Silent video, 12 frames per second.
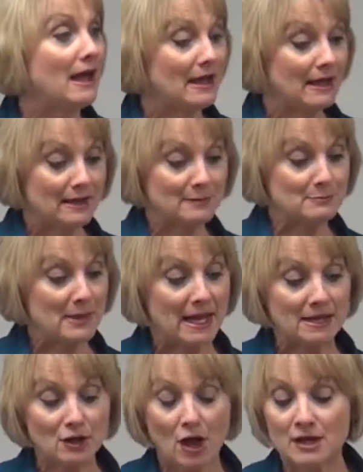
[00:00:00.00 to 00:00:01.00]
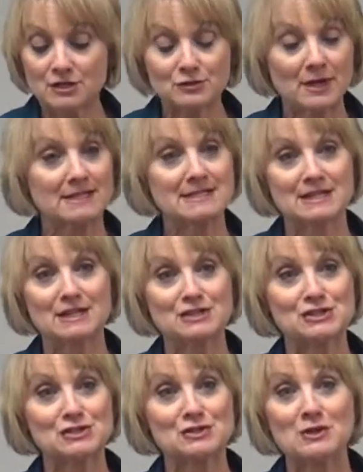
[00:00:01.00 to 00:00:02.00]
a main entree
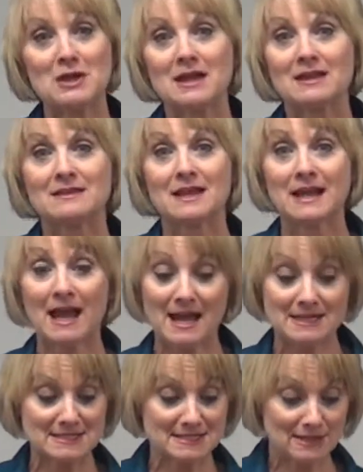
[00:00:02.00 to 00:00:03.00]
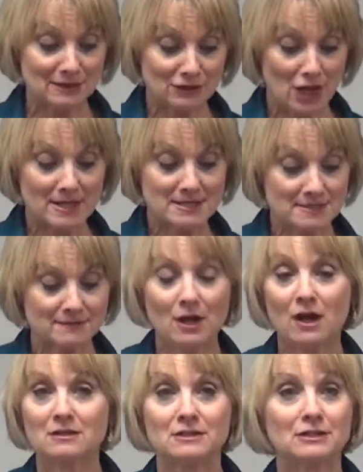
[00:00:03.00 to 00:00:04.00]
dish that has lots of
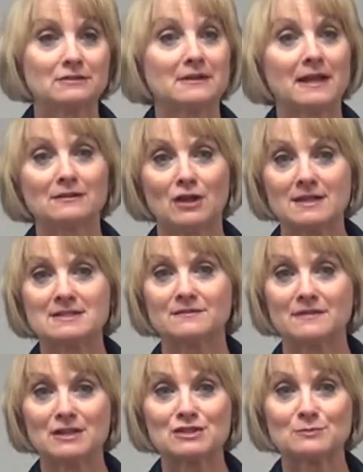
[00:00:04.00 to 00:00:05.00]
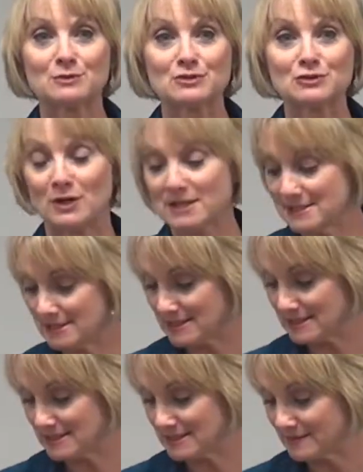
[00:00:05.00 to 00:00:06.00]
color and lots of vegetable
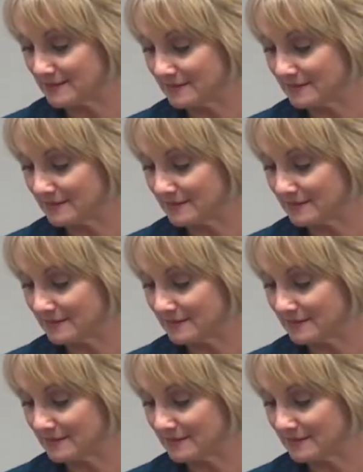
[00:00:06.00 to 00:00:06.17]
choices.